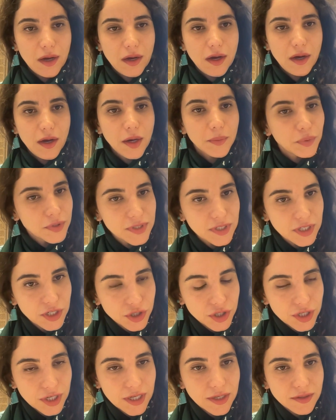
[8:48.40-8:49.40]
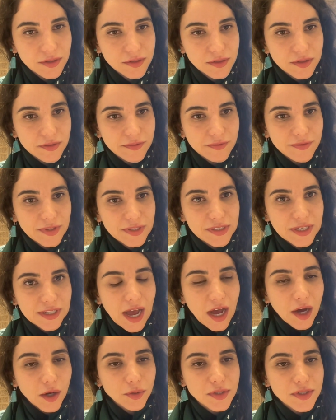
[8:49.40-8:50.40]
oppositions within
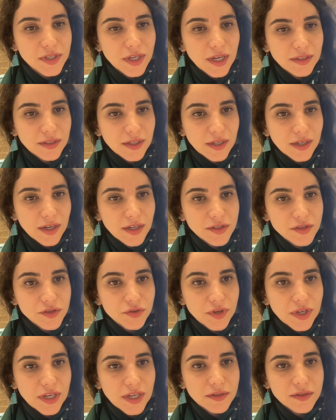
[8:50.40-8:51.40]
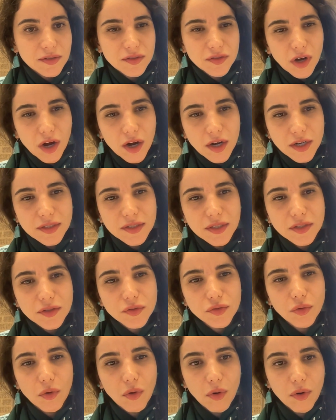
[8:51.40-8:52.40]
outside the country started
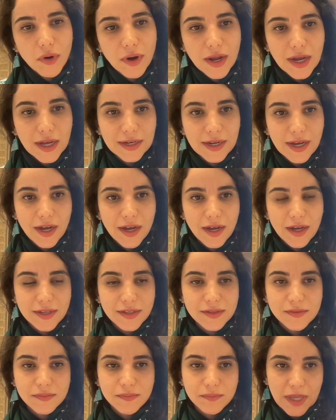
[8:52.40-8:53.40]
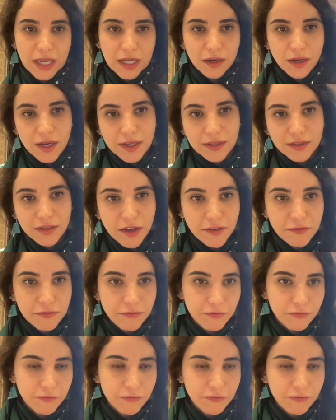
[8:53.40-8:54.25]
to organize a kind of